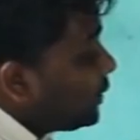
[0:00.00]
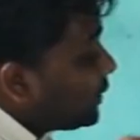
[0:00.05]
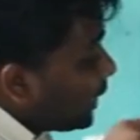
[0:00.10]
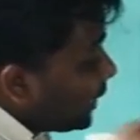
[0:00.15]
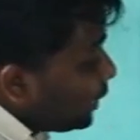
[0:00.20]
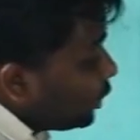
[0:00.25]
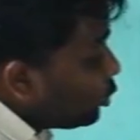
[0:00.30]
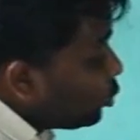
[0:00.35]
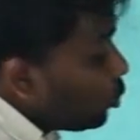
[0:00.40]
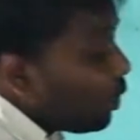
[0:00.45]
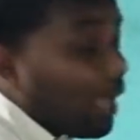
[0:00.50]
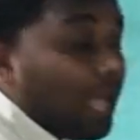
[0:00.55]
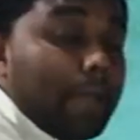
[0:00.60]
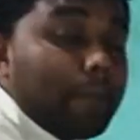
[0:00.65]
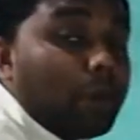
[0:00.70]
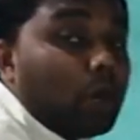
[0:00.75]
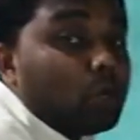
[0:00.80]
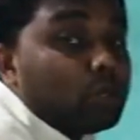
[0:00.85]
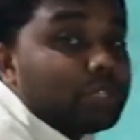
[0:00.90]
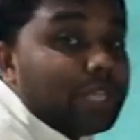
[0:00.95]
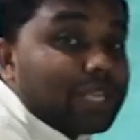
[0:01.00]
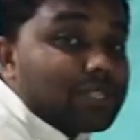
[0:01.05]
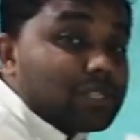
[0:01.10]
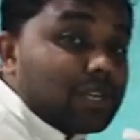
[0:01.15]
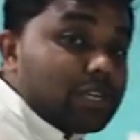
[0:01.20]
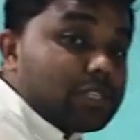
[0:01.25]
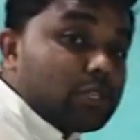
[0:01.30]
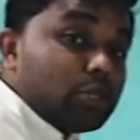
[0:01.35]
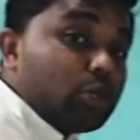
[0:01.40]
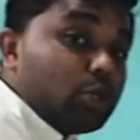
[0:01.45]
tell you about the
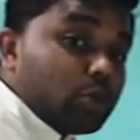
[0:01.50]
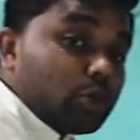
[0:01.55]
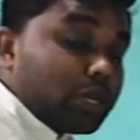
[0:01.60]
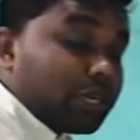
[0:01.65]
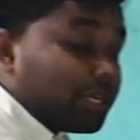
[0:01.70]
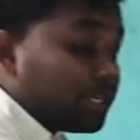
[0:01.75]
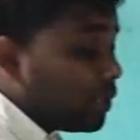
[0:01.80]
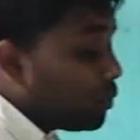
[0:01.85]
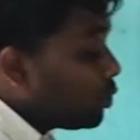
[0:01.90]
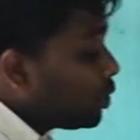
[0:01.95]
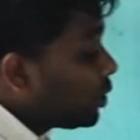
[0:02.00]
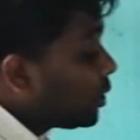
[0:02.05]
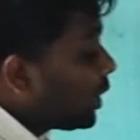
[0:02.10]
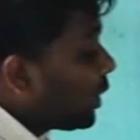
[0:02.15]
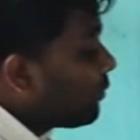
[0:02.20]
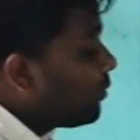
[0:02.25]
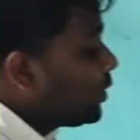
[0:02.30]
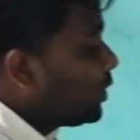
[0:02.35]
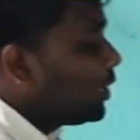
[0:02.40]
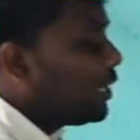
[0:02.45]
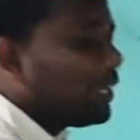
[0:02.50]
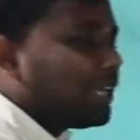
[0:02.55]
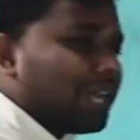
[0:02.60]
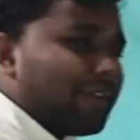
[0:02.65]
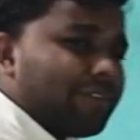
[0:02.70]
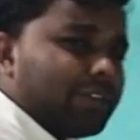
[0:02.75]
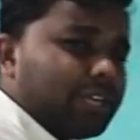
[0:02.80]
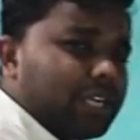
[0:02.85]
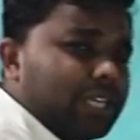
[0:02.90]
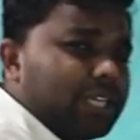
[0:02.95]
acceleration due to
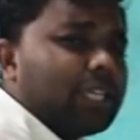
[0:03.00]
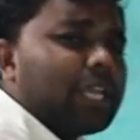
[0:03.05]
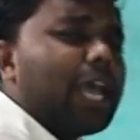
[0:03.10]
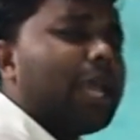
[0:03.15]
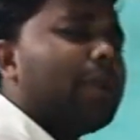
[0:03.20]
gravity